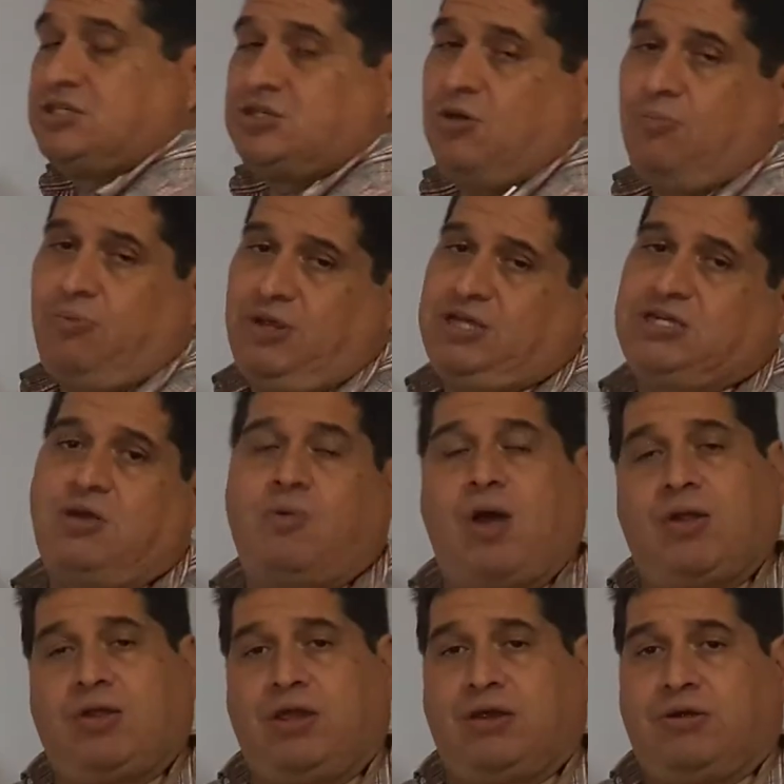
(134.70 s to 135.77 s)
someplace
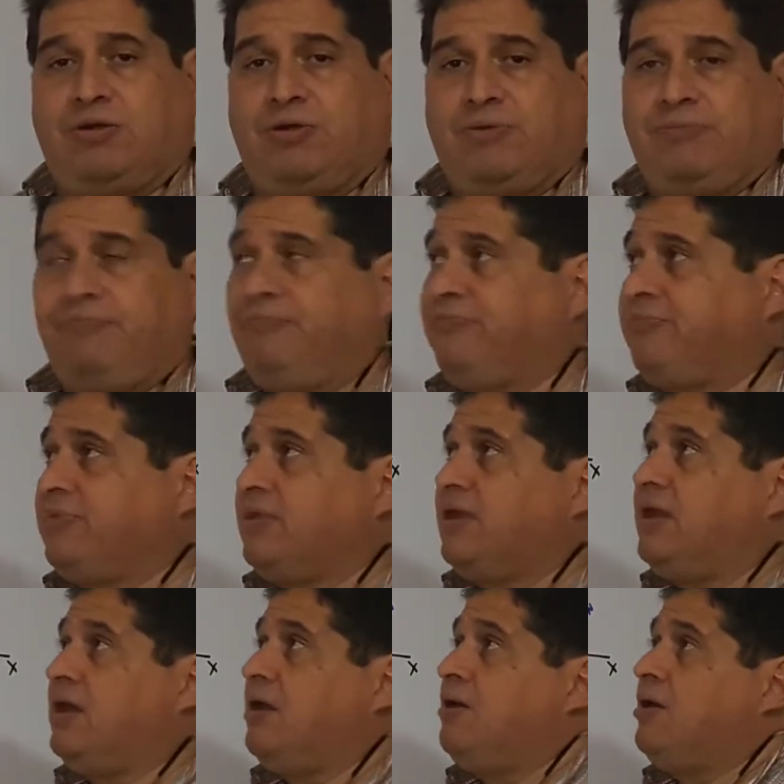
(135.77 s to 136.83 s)
around here.
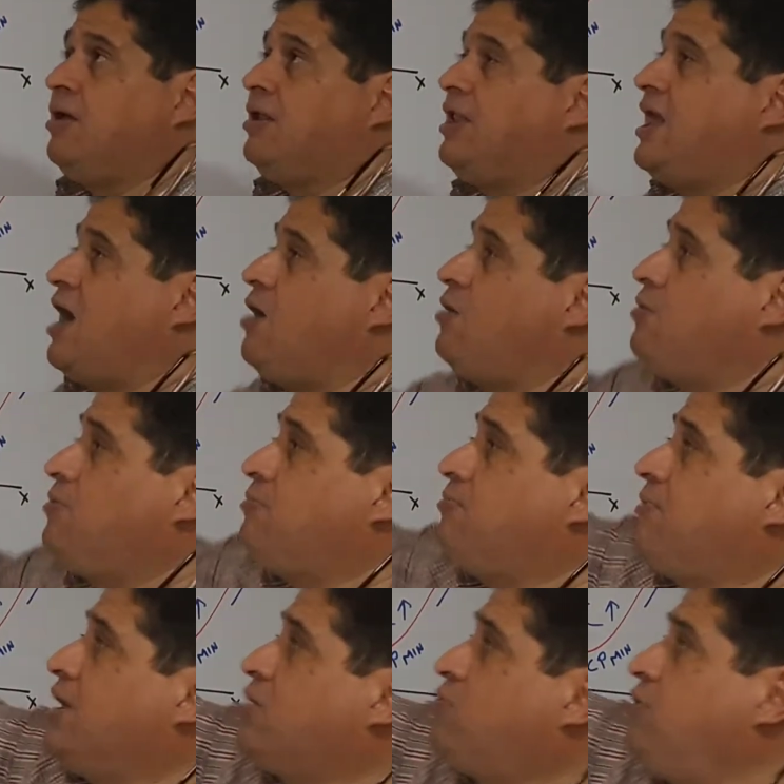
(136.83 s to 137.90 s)
Now,
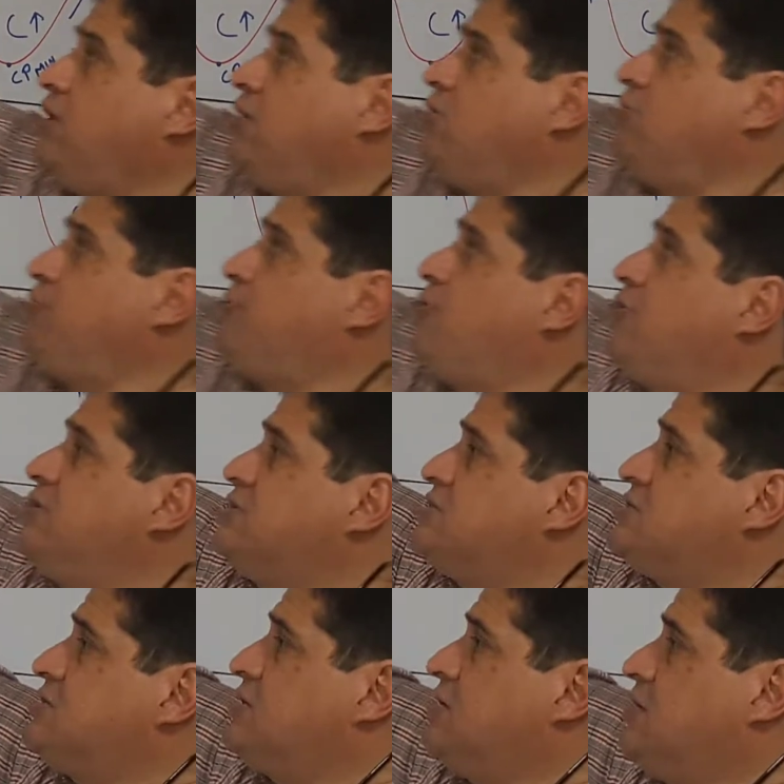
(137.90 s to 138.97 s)
my critical
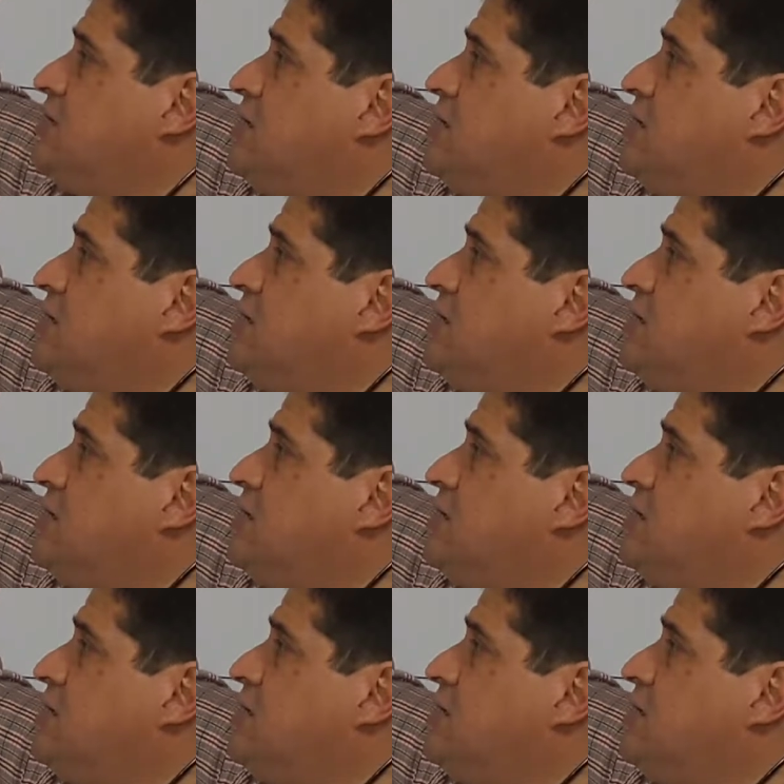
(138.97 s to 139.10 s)
points,